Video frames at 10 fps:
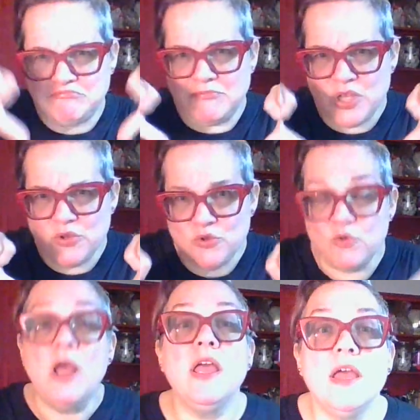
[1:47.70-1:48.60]

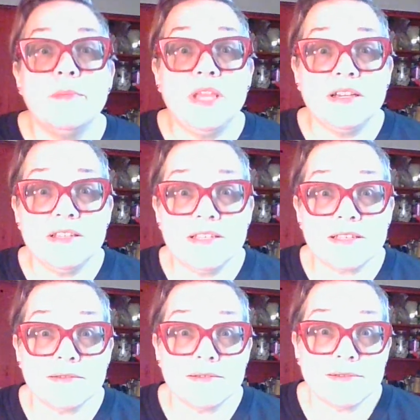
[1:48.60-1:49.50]
Boo!
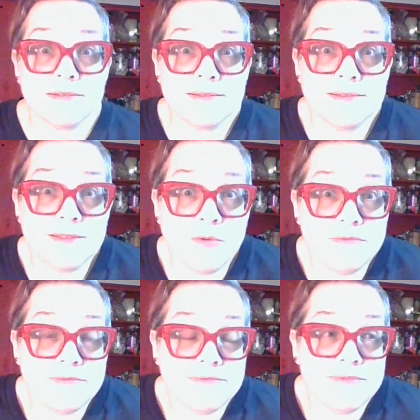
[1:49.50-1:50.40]
Because
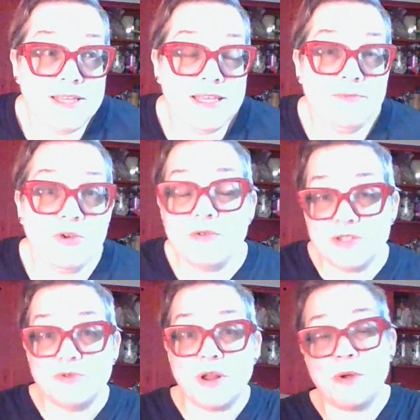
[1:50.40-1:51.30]
we always
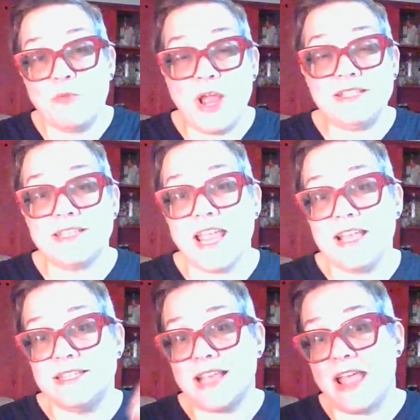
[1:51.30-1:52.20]
do it on
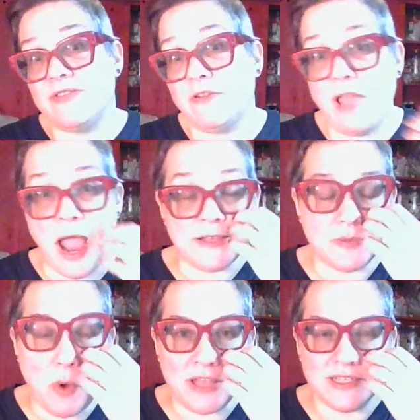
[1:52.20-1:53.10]
Wednesdays, and the
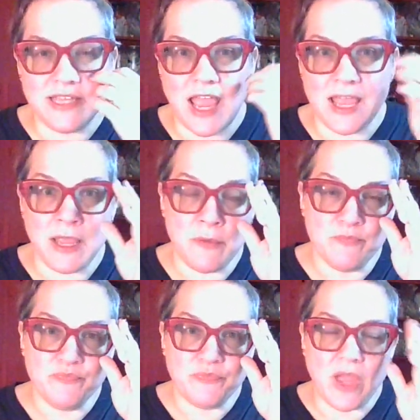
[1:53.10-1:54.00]
last Wednesday
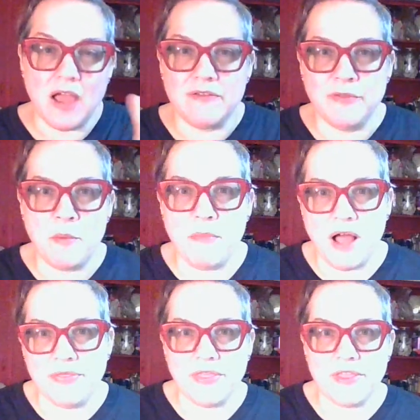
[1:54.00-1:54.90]
of the
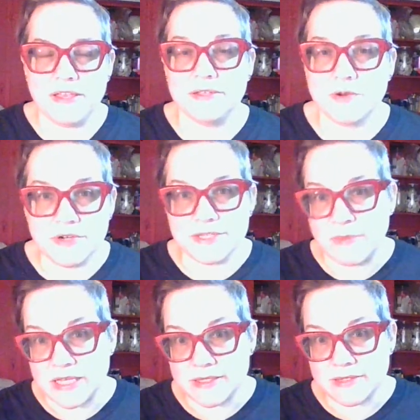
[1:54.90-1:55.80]
month is
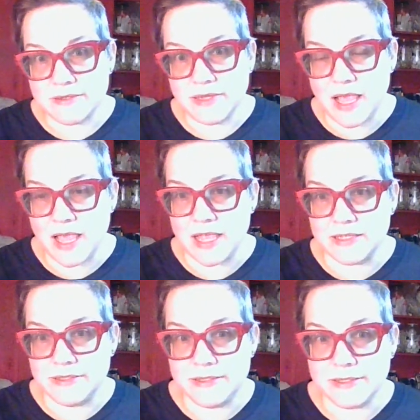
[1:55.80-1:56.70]
Christmas.
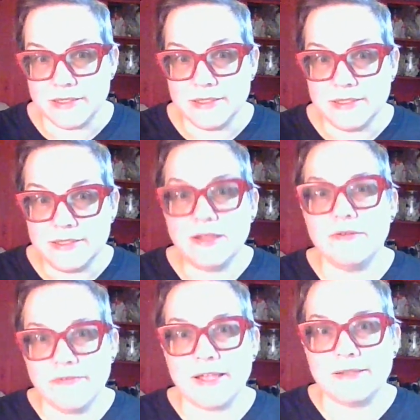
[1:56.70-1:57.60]
And no
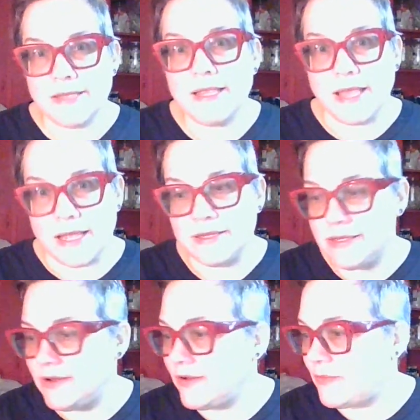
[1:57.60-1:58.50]
offense, I get it.
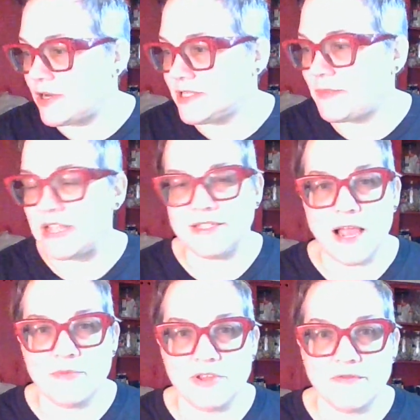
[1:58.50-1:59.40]
You all want to spend
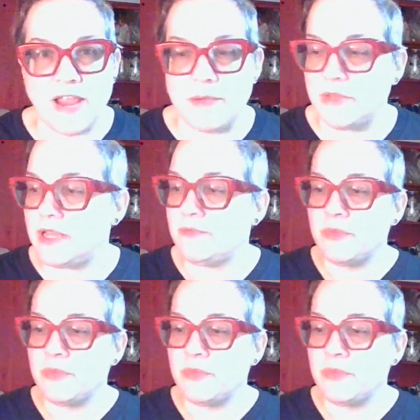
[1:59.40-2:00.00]
time with your family.